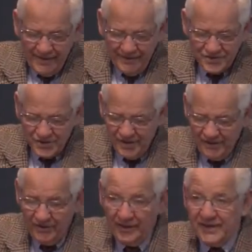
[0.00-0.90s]
There's
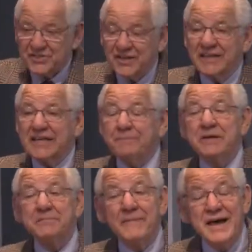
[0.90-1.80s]
another list. And keep
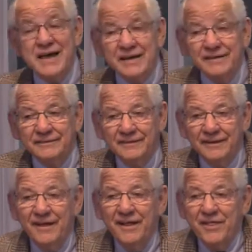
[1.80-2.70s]
in mind,
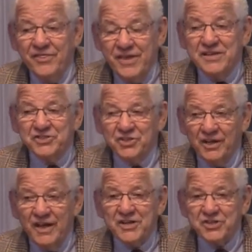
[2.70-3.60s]
these
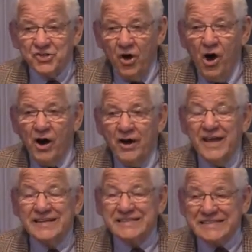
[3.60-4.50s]
lists are
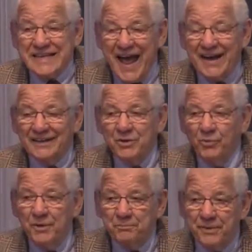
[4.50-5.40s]
exactly
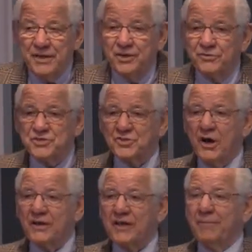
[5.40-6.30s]
what Peter is
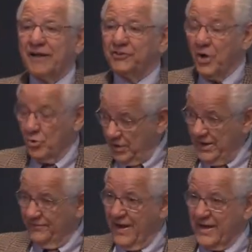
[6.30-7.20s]
talking about. Don't
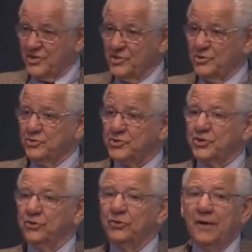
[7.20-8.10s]
live like you used
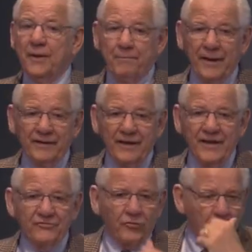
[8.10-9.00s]
to, but
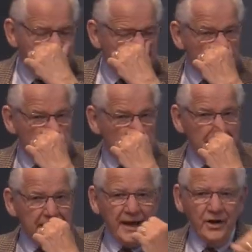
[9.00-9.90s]
live
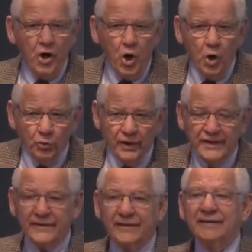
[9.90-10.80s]
righteously and
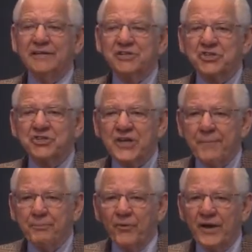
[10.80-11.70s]
holy,
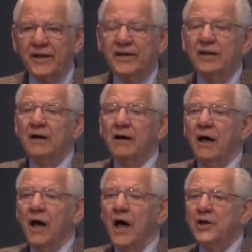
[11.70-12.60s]
separated
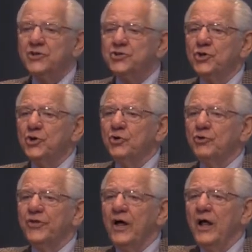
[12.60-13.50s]

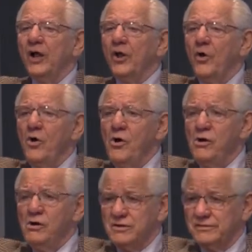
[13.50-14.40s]
unto the
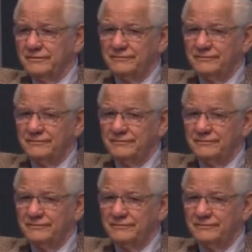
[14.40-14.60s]
Lord.